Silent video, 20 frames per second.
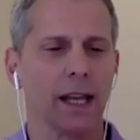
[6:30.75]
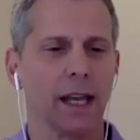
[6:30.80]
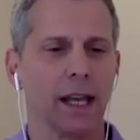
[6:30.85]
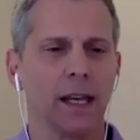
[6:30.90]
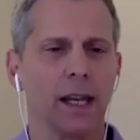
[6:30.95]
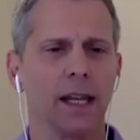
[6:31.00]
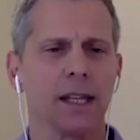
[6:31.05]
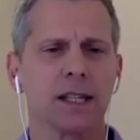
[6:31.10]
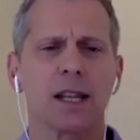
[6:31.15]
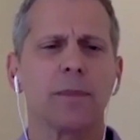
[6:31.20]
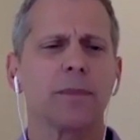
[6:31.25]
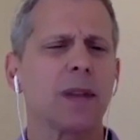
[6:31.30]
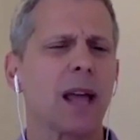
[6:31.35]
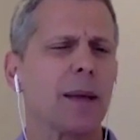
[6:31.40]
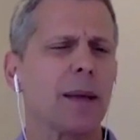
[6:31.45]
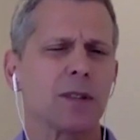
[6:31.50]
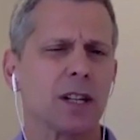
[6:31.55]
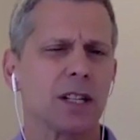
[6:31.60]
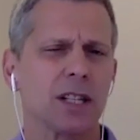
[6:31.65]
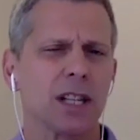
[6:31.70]
And
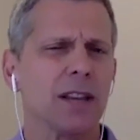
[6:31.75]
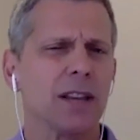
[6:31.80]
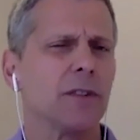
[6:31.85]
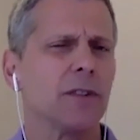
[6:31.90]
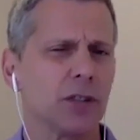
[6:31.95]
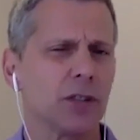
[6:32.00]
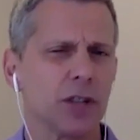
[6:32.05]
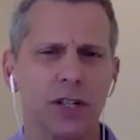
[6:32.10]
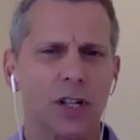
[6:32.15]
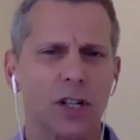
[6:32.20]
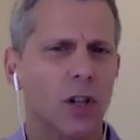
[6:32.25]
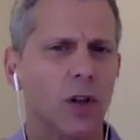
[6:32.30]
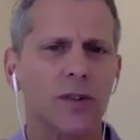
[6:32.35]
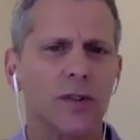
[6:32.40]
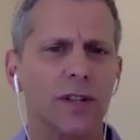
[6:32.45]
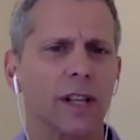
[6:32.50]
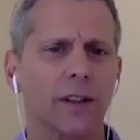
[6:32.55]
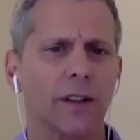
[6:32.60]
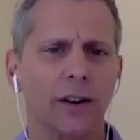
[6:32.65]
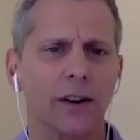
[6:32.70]
sometimes it's even just
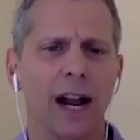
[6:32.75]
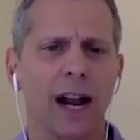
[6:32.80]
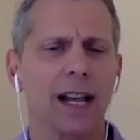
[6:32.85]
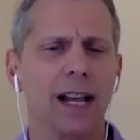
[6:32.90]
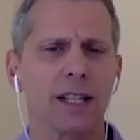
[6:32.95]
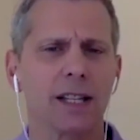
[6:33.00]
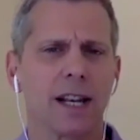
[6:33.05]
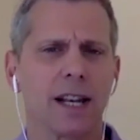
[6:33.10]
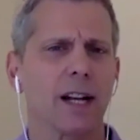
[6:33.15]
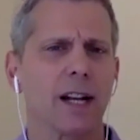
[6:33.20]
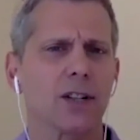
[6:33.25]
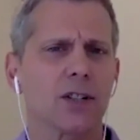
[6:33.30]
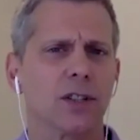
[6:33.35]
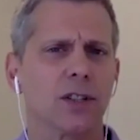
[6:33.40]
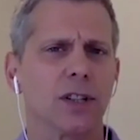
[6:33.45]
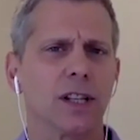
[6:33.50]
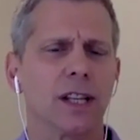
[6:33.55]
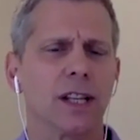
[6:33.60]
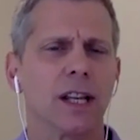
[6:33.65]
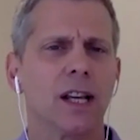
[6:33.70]
closing their eyes and
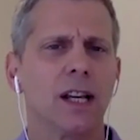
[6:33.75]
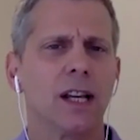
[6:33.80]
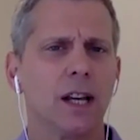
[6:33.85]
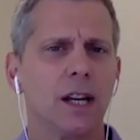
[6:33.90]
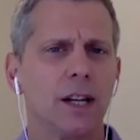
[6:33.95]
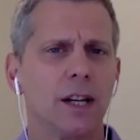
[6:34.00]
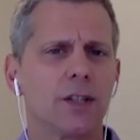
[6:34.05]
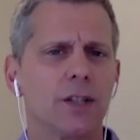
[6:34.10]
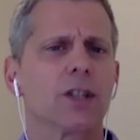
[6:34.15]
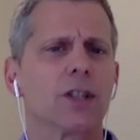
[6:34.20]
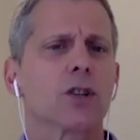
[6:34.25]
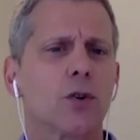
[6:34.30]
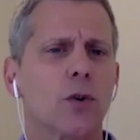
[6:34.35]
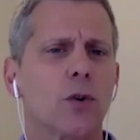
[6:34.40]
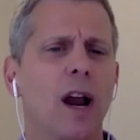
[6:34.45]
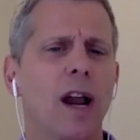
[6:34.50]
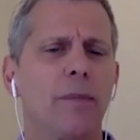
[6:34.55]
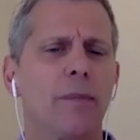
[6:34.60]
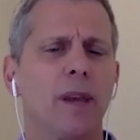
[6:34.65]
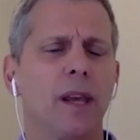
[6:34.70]
actually
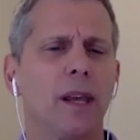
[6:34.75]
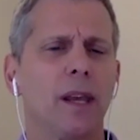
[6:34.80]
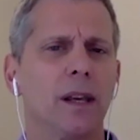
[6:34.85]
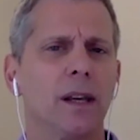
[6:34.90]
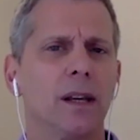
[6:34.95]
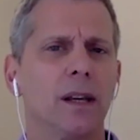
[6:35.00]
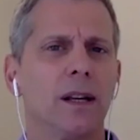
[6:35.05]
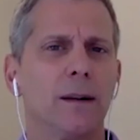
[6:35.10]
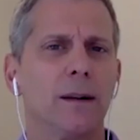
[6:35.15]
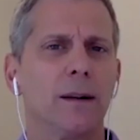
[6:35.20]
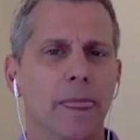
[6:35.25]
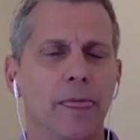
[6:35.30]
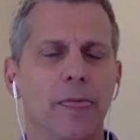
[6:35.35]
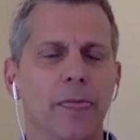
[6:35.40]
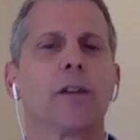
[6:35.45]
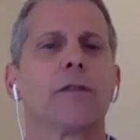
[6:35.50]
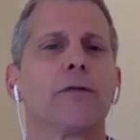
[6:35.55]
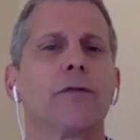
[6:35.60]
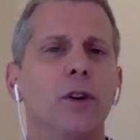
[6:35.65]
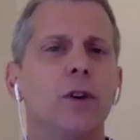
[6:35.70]
describing
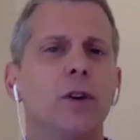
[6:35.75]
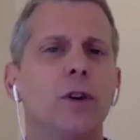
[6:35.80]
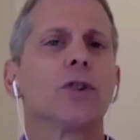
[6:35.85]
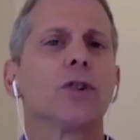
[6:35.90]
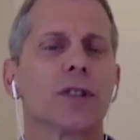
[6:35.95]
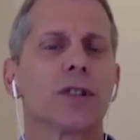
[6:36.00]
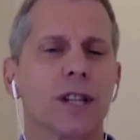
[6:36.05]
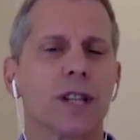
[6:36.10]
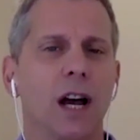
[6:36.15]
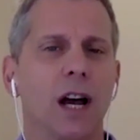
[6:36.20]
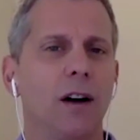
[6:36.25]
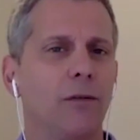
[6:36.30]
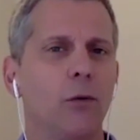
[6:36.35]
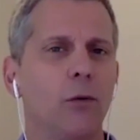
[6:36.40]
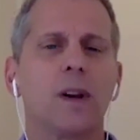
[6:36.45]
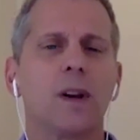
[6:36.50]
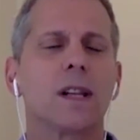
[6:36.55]
their future self.